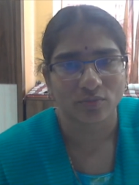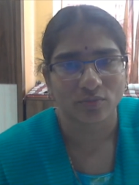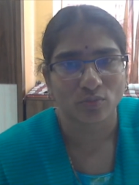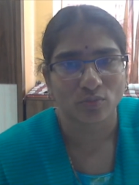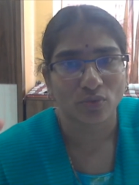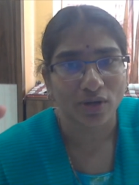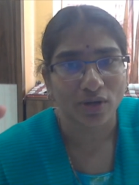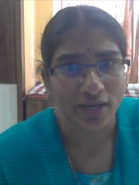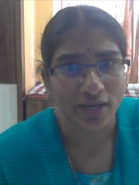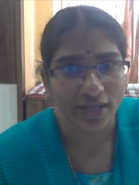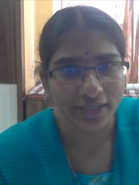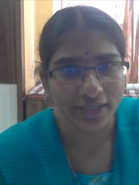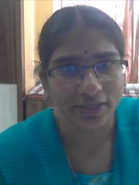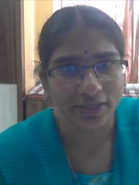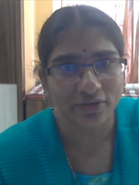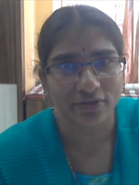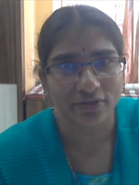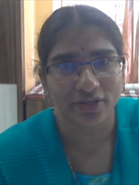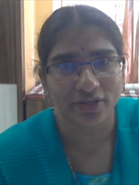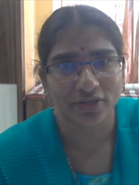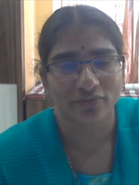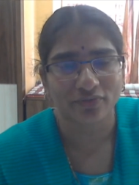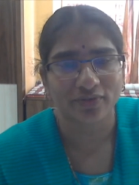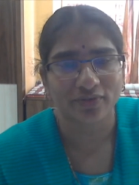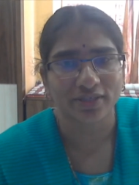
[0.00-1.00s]
Polite
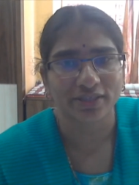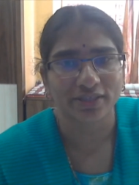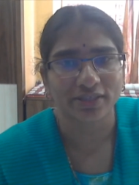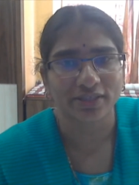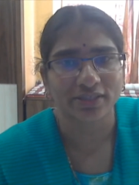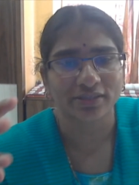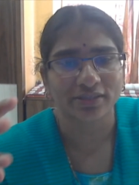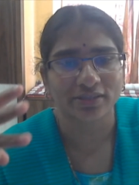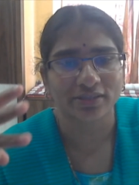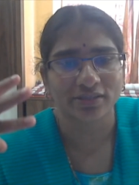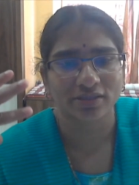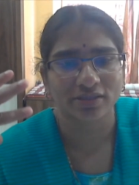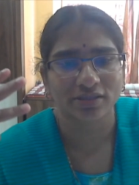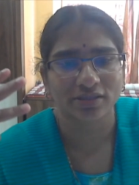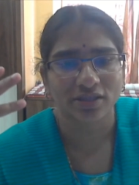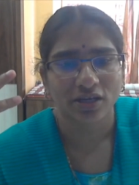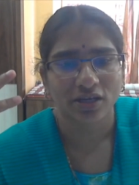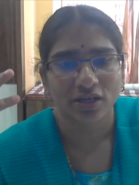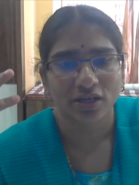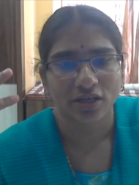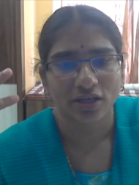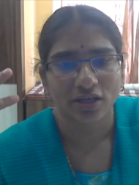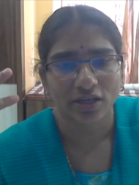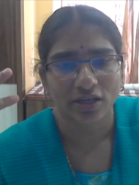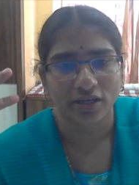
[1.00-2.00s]
requests.
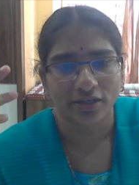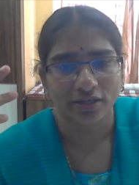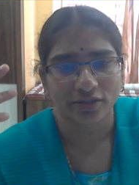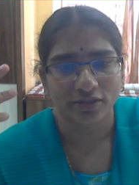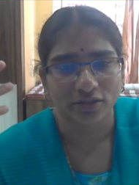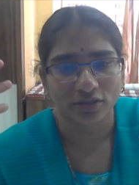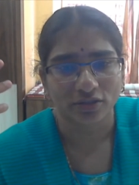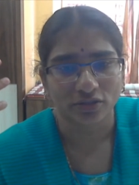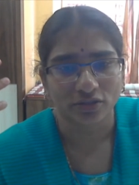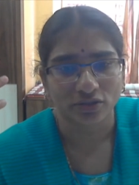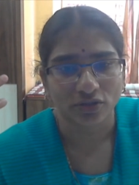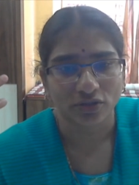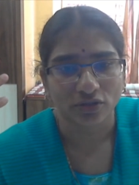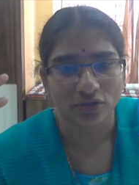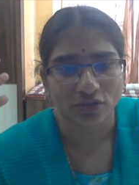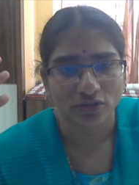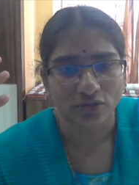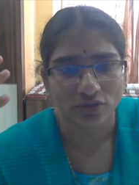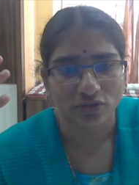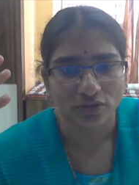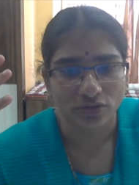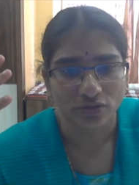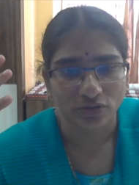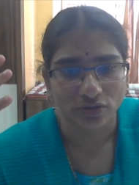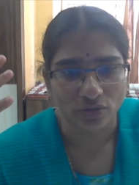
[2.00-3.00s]
And
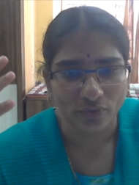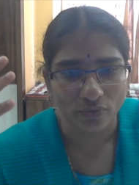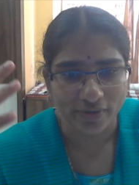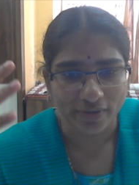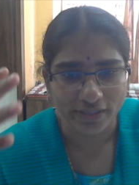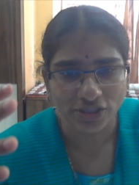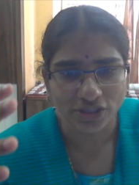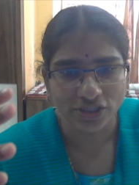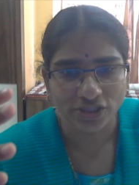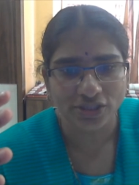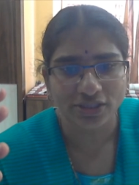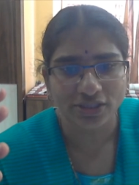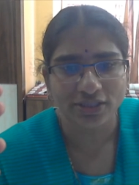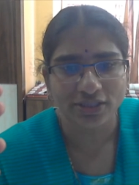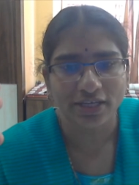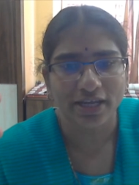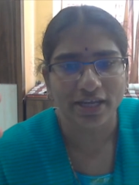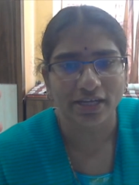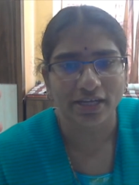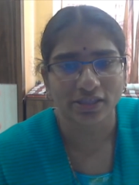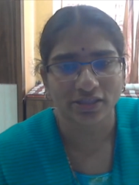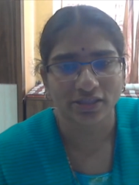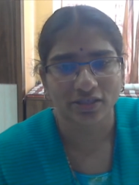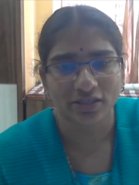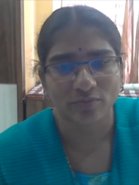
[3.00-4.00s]
question tags.